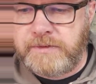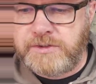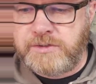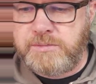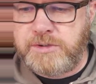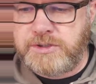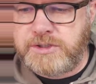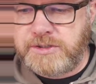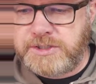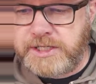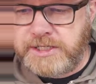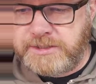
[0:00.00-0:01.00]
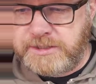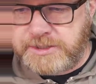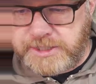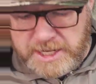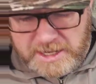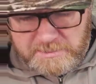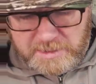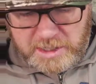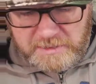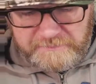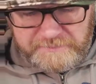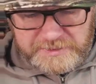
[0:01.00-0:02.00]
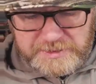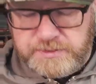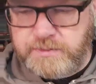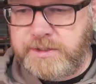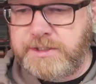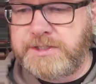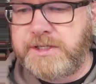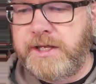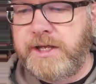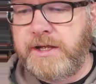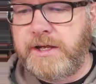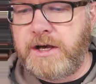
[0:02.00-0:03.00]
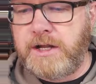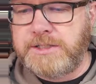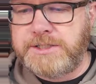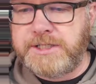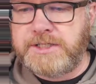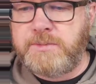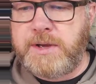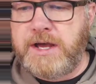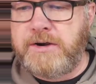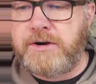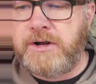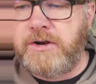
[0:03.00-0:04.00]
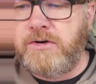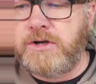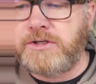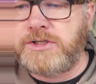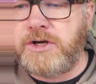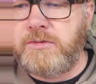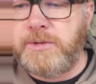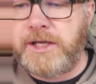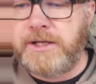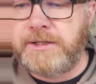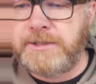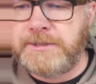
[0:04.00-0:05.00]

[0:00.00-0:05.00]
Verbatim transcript: so Booster says that Scott Martin fishes with this thing. Caught a six pounder on Okeechobee.